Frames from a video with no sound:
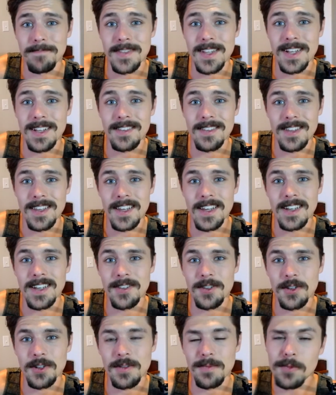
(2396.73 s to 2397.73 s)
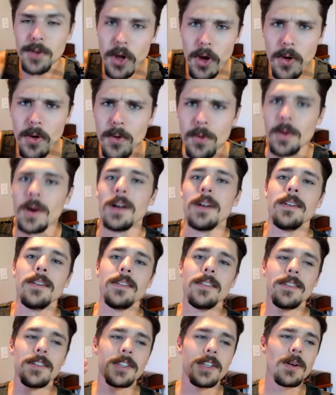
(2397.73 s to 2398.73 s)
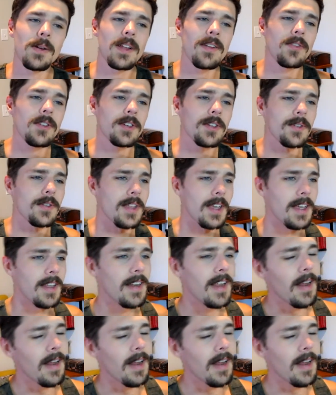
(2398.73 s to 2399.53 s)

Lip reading: That's the answer. No! Don't ever do that.